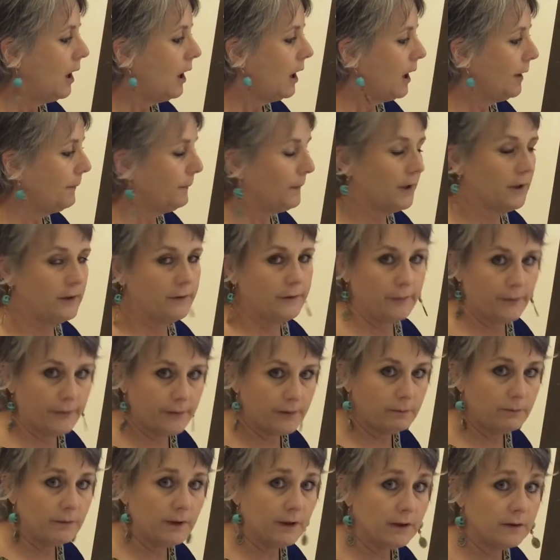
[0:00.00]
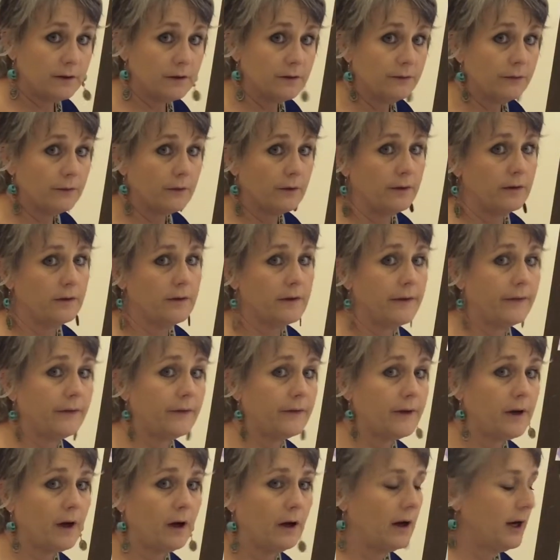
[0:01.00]
I'm going to do something different
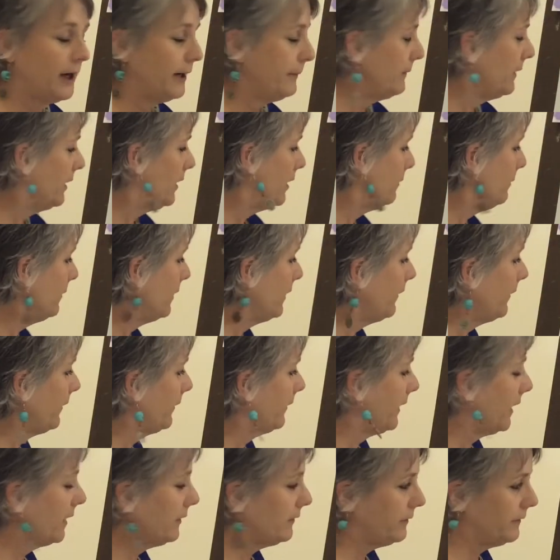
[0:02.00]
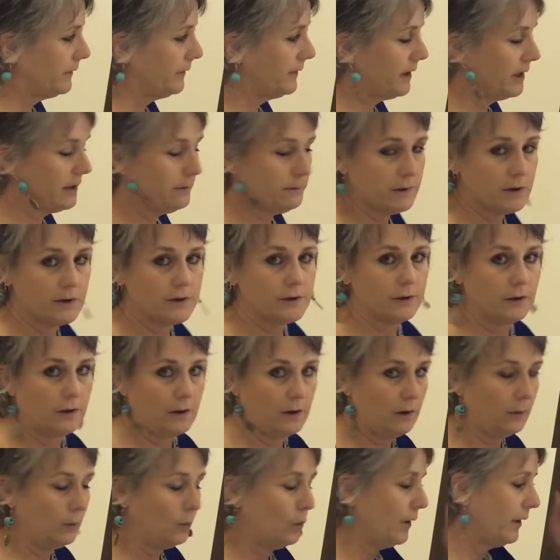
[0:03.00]
this time, and I'm going to sketch the image
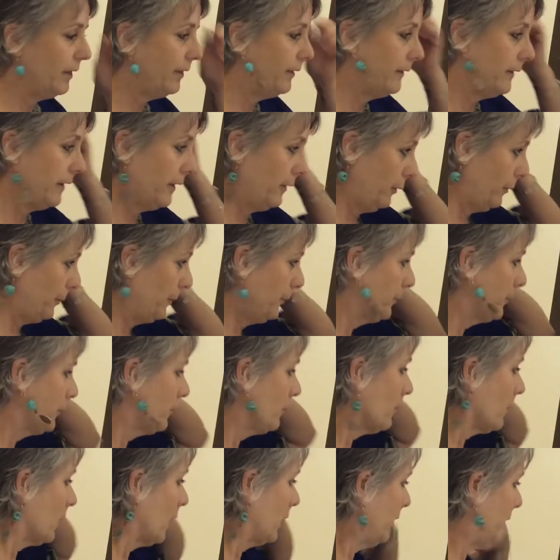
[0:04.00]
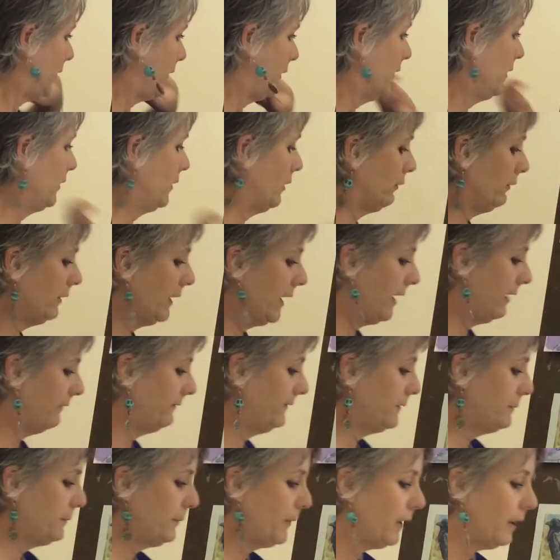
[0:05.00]
along with you. So you don't
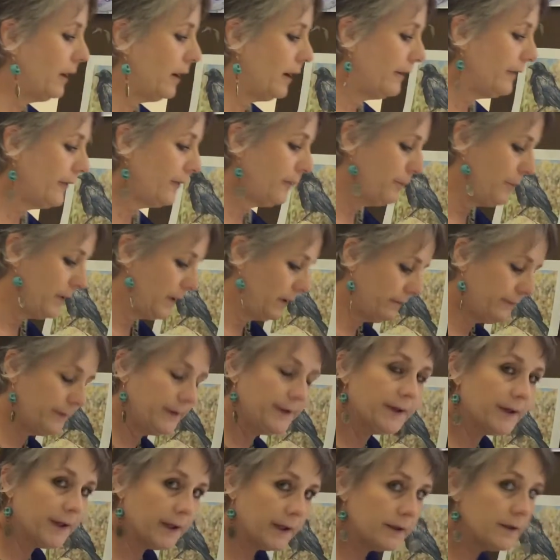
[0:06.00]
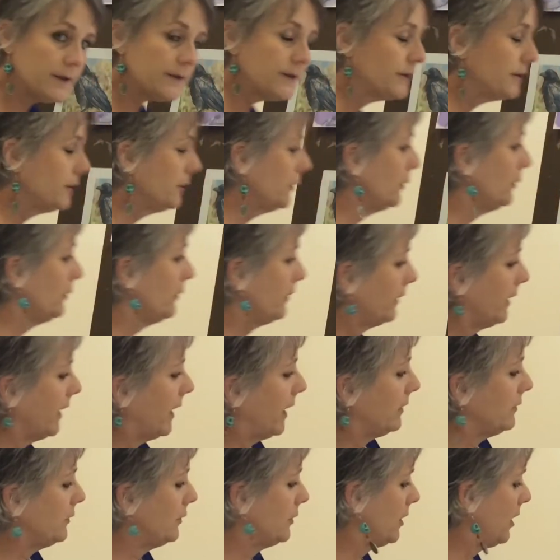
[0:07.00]
have to pause, but if you need to
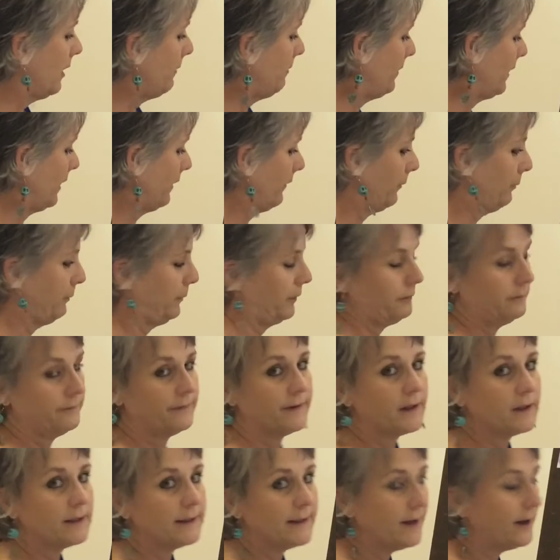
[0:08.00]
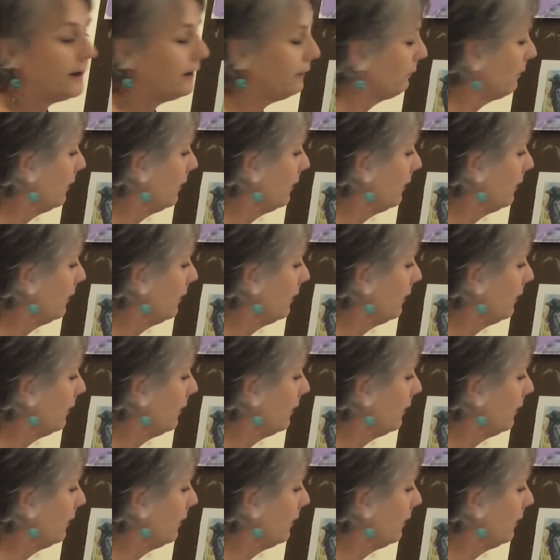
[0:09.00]
catch up, that's perfectly all